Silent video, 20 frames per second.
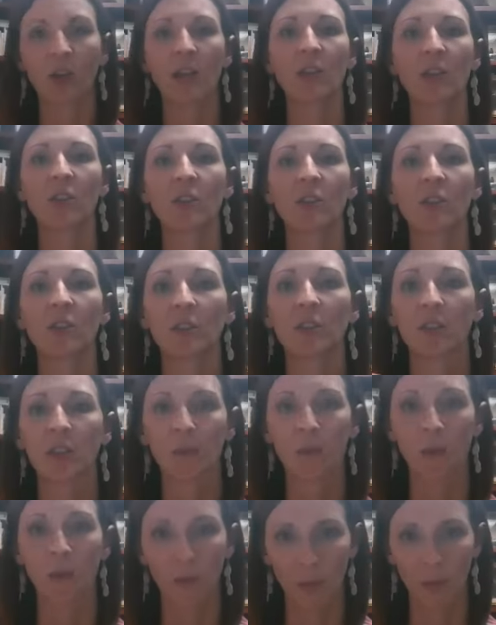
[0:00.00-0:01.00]
and you're still going
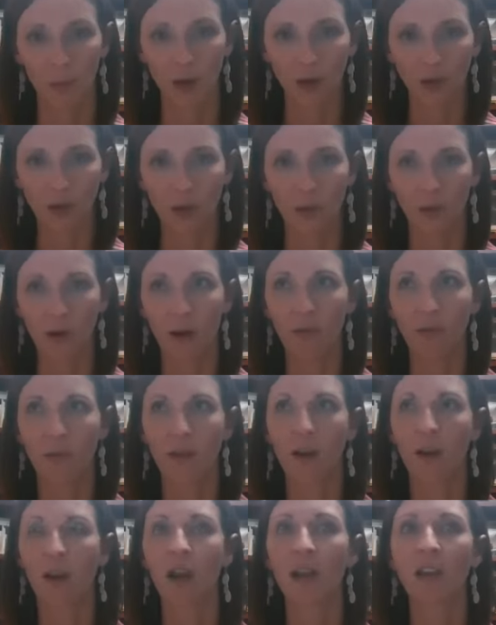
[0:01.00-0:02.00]
to be prepared to go out there,